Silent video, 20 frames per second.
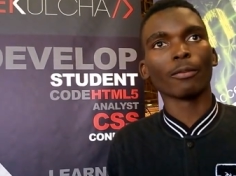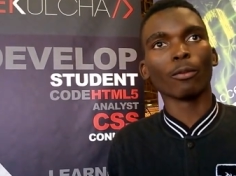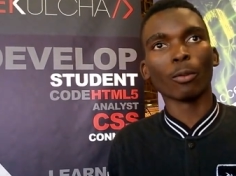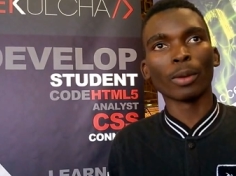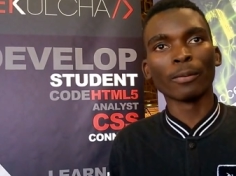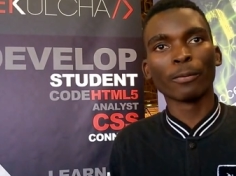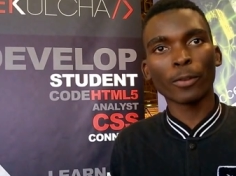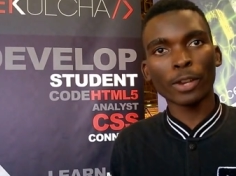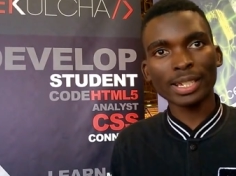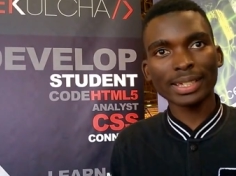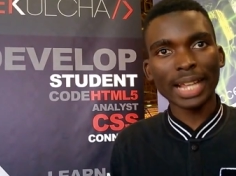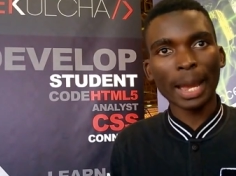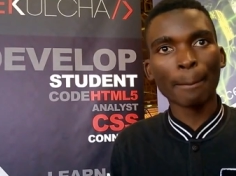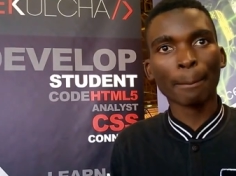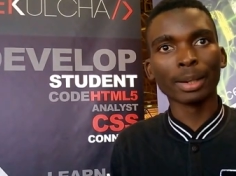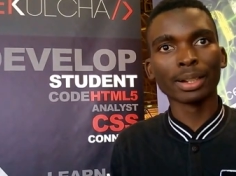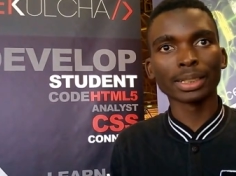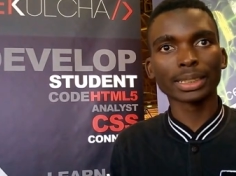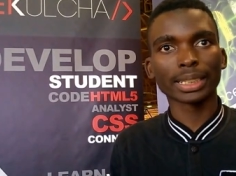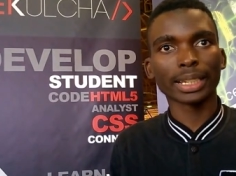When first I
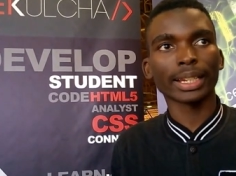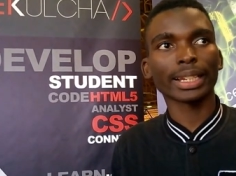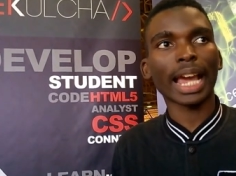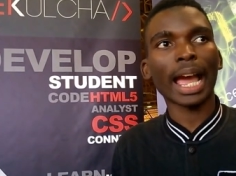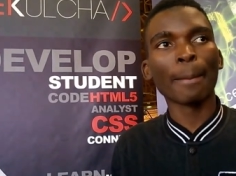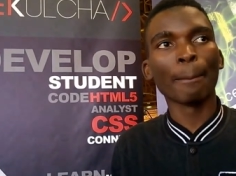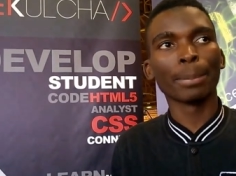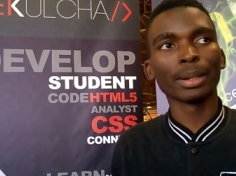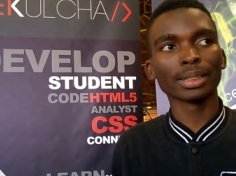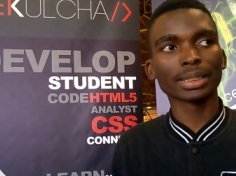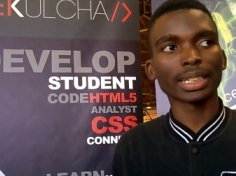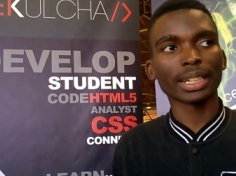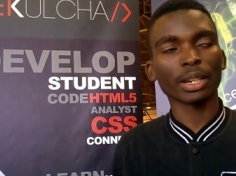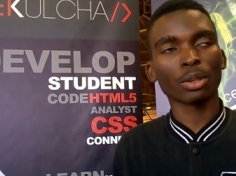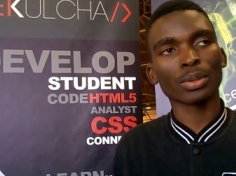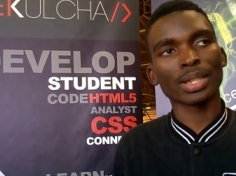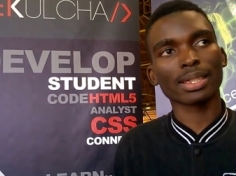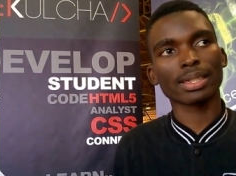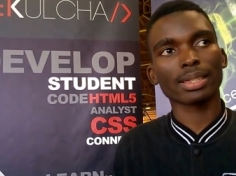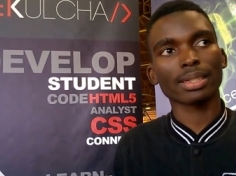built it.
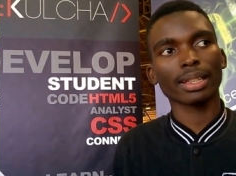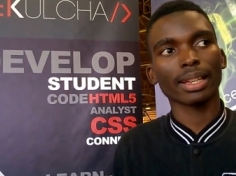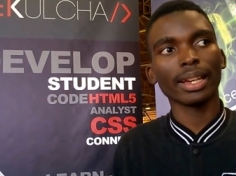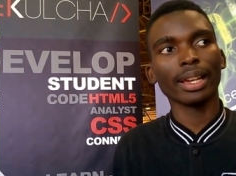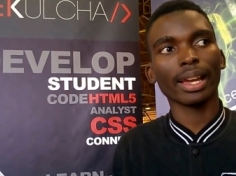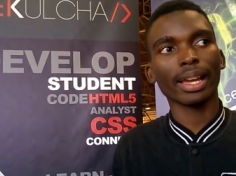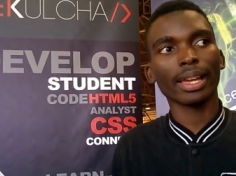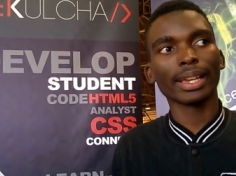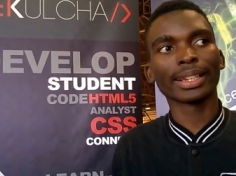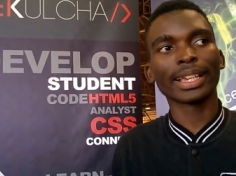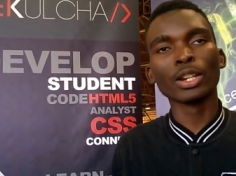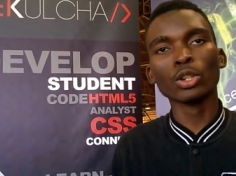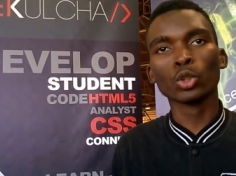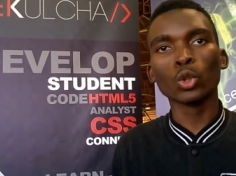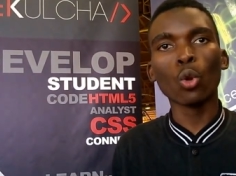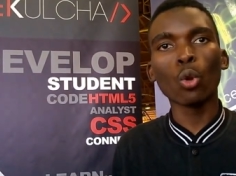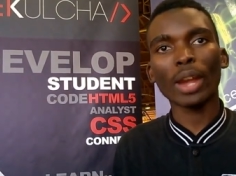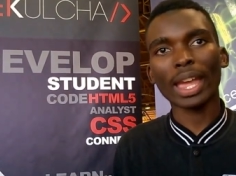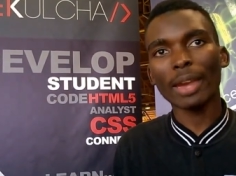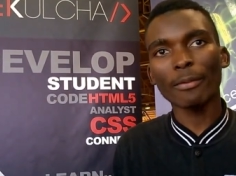It can
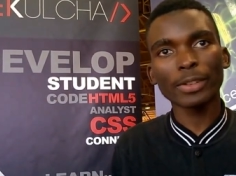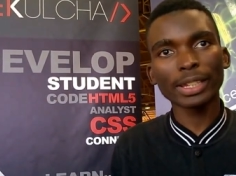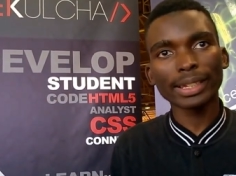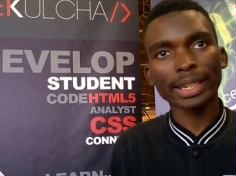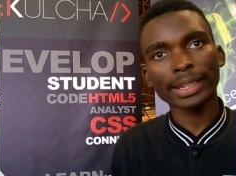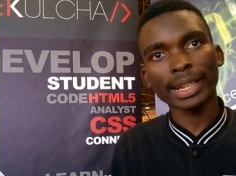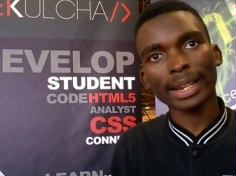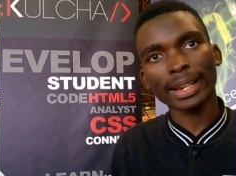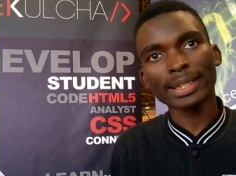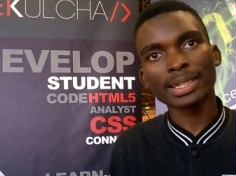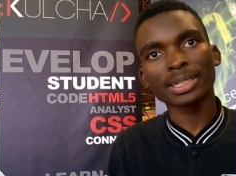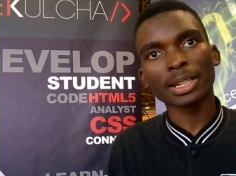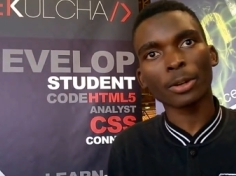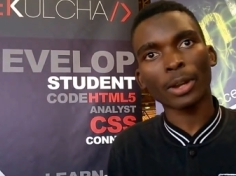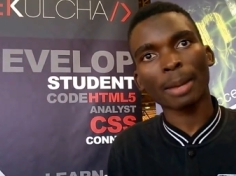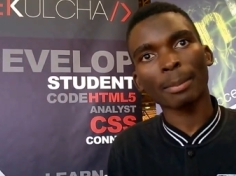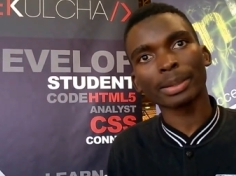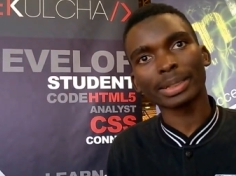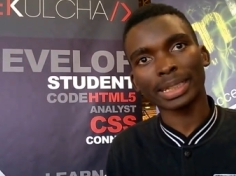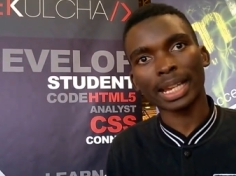do everything that
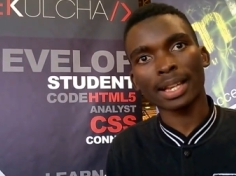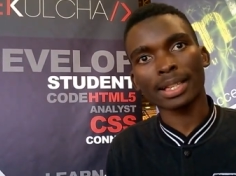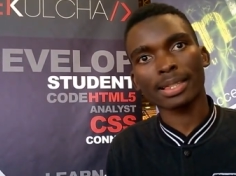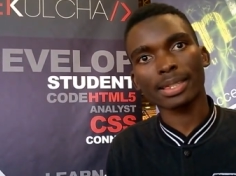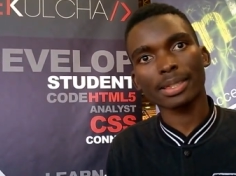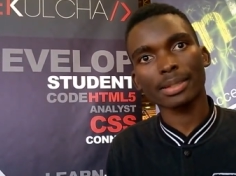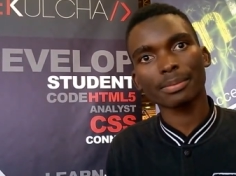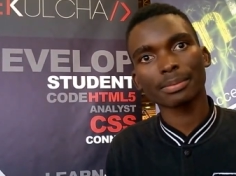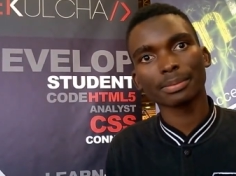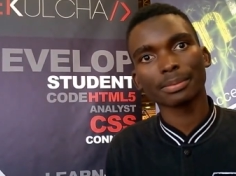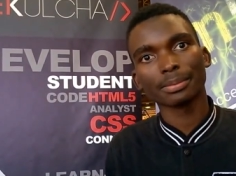Instagram does.